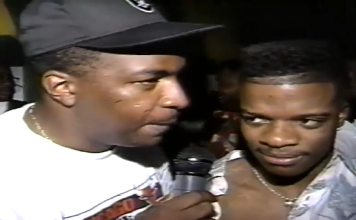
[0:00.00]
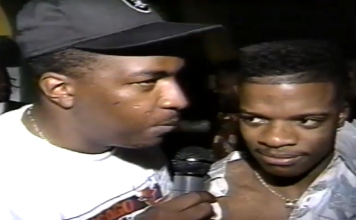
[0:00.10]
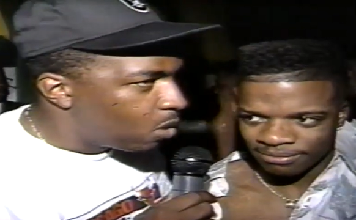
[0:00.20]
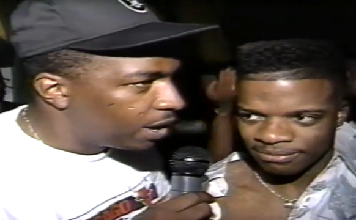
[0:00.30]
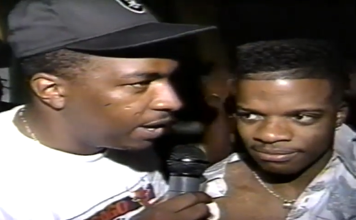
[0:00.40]
Speaker 1: of
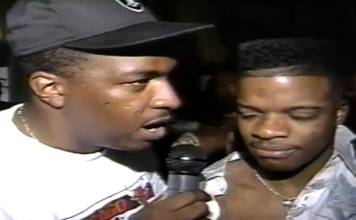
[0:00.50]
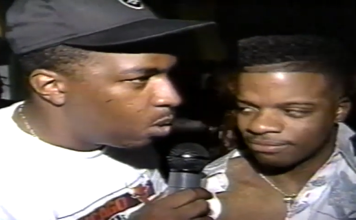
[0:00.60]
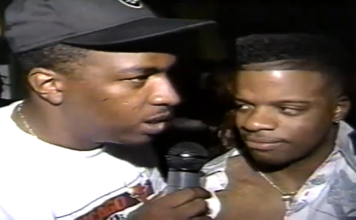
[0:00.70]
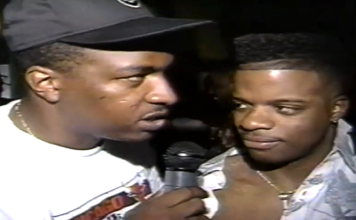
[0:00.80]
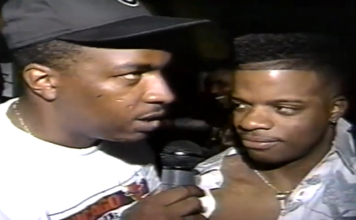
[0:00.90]
people want to
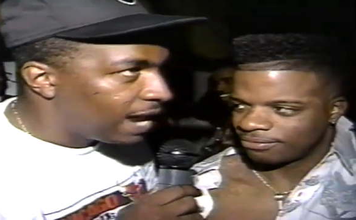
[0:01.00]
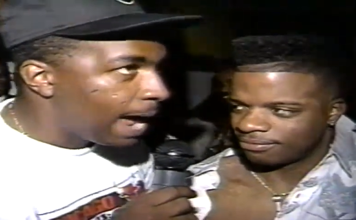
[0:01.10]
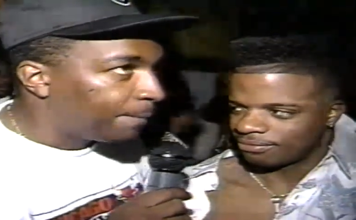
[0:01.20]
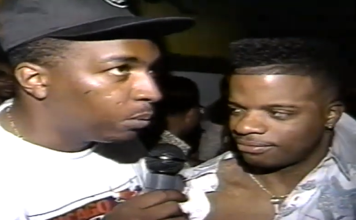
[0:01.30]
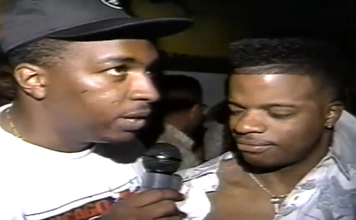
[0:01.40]
know what's going to
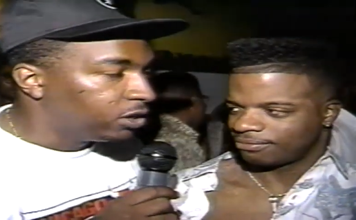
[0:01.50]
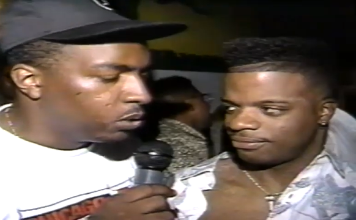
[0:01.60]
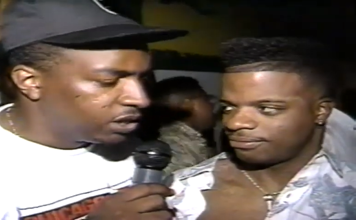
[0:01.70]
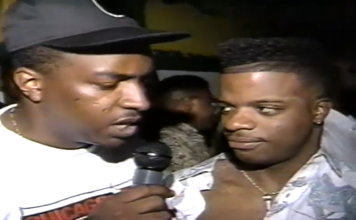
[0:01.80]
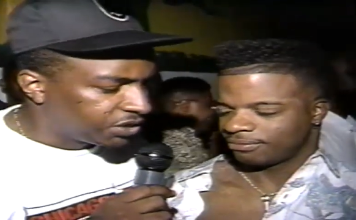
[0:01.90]
happen with
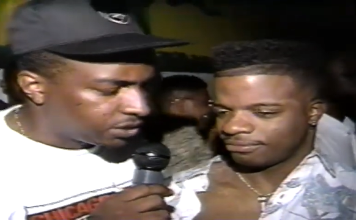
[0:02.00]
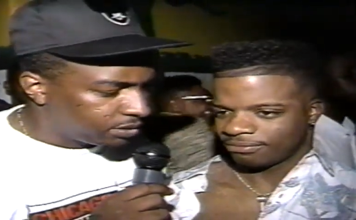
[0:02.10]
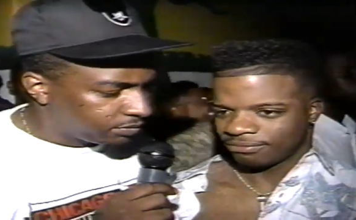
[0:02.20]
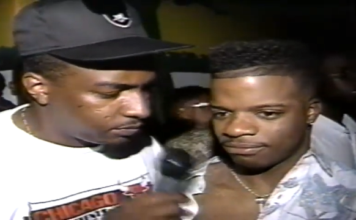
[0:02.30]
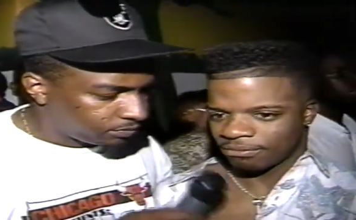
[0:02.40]
New
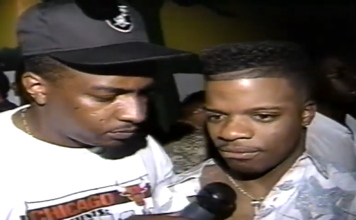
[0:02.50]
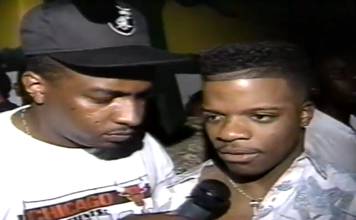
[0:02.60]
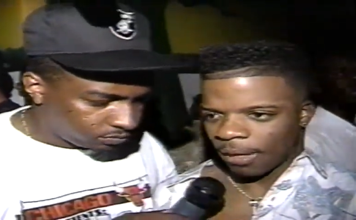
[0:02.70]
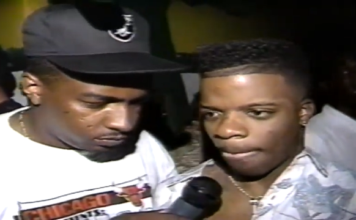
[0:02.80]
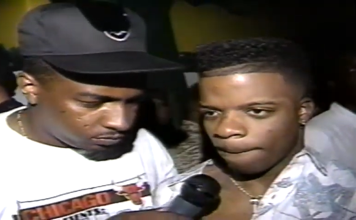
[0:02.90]
Edition.
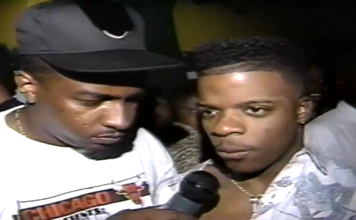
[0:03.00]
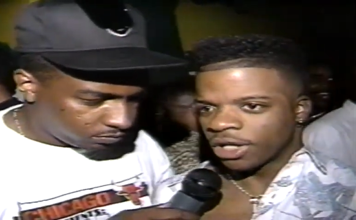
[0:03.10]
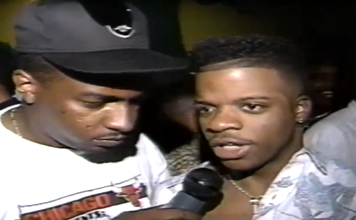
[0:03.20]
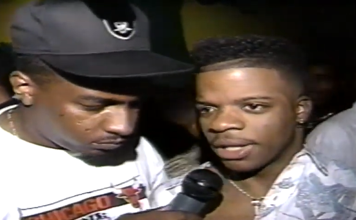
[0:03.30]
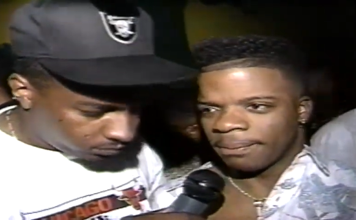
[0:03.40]

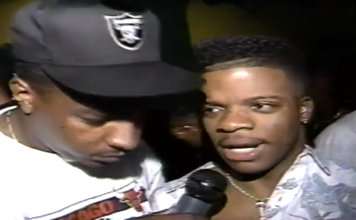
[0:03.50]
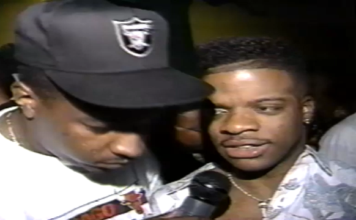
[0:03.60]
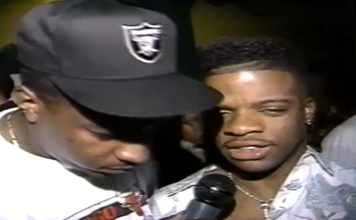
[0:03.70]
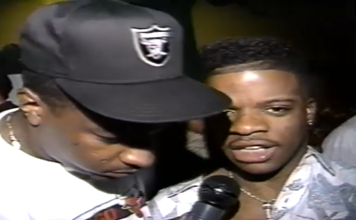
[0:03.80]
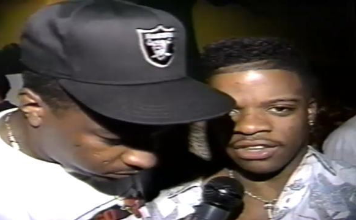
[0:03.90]
Speaker 2: We're going to get
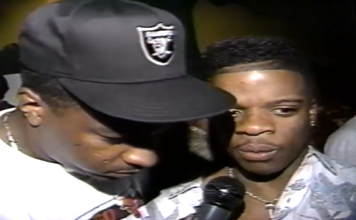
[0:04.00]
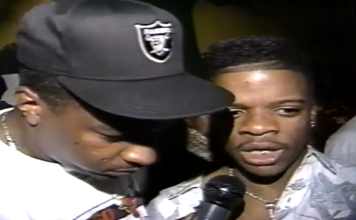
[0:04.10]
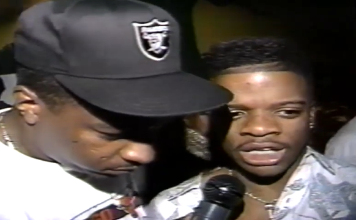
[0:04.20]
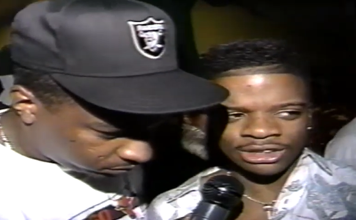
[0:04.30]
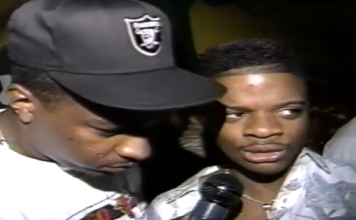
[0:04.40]
back together.
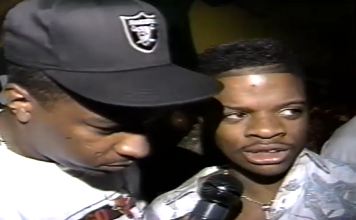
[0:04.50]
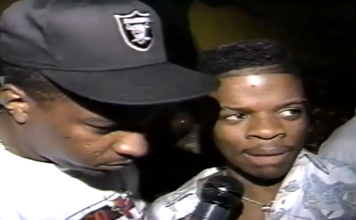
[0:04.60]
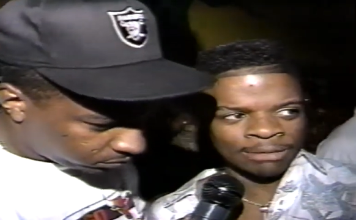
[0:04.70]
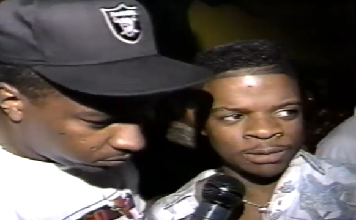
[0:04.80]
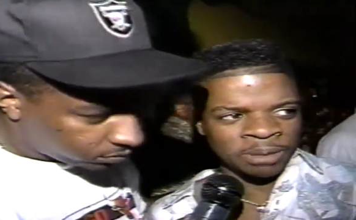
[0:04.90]
We're going to do something